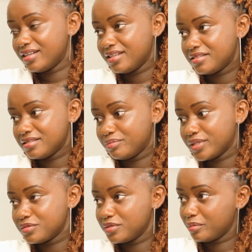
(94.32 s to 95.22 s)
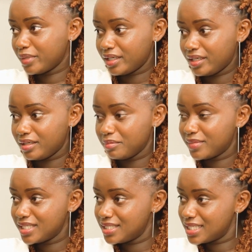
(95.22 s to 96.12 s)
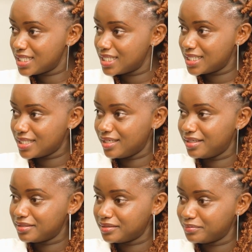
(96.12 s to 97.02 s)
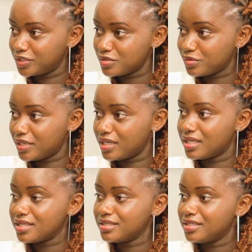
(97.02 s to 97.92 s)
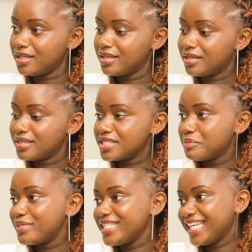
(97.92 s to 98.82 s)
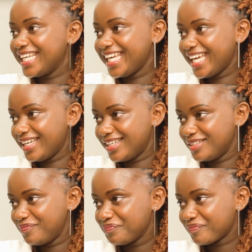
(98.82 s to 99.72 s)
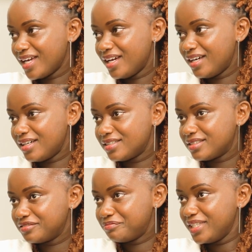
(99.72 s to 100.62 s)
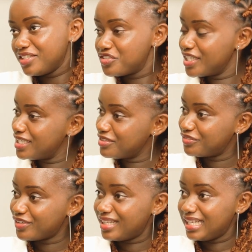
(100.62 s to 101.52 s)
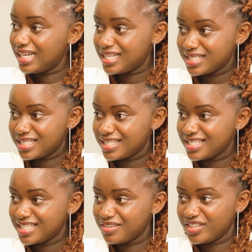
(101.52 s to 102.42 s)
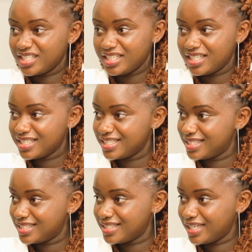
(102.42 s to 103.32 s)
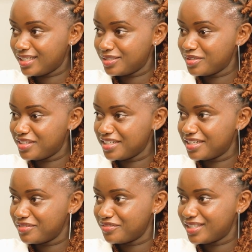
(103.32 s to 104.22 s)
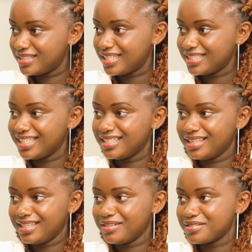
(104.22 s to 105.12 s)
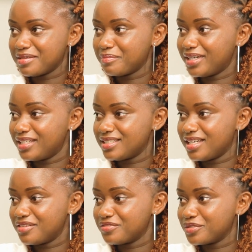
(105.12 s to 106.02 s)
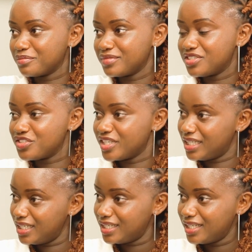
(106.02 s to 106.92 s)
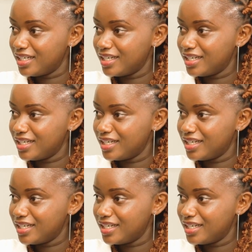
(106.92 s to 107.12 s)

Currently pursuing my master's, also a CPAK. I've been training for the last 7 years. I don't think I've ever done anything else apart from training.